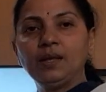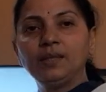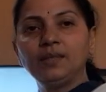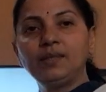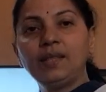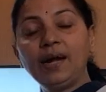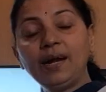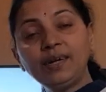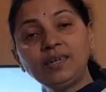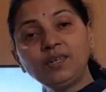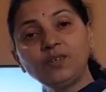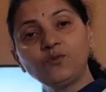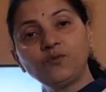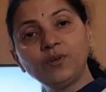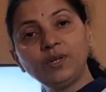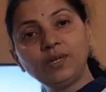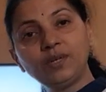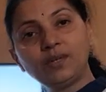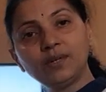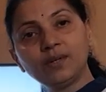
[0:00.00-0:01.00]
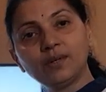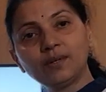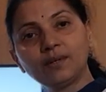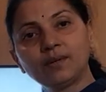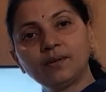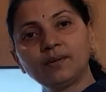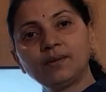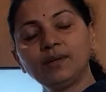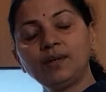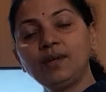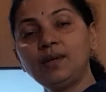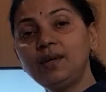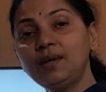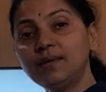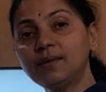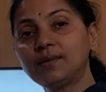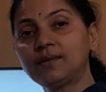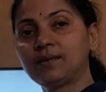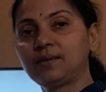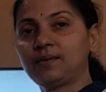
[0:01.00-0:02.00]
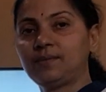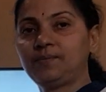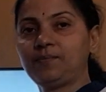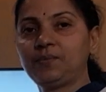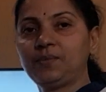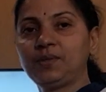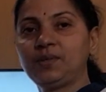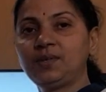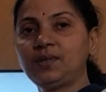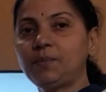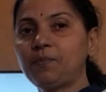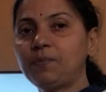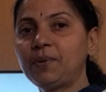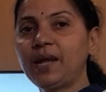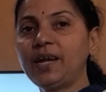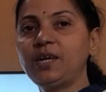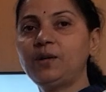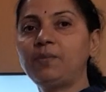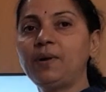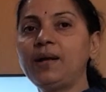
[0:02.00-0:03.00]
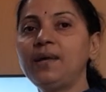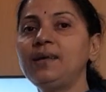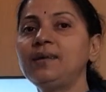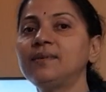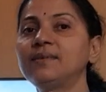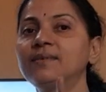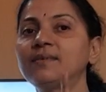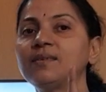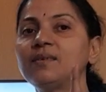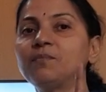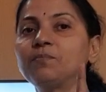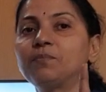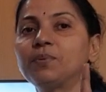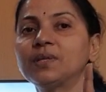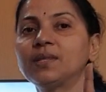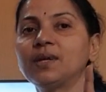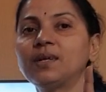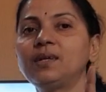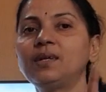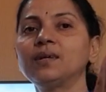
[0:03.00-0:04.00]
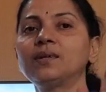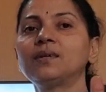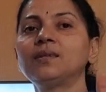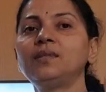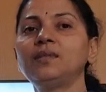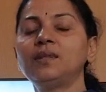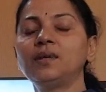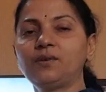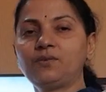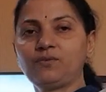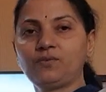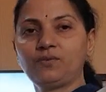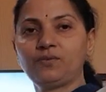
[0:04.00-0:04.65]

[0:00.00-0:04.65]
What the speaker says: That sphincter is supplied by sympathetic nerve.